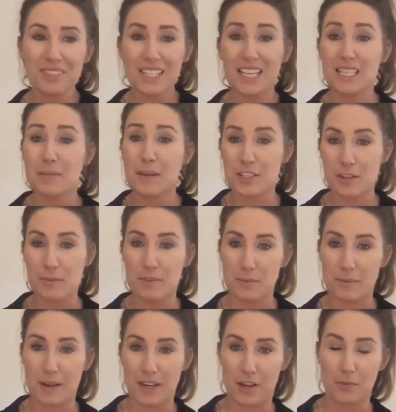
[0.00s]
especially
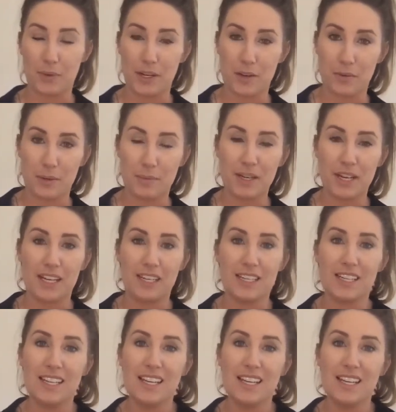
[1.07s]
depending on where you want to put it.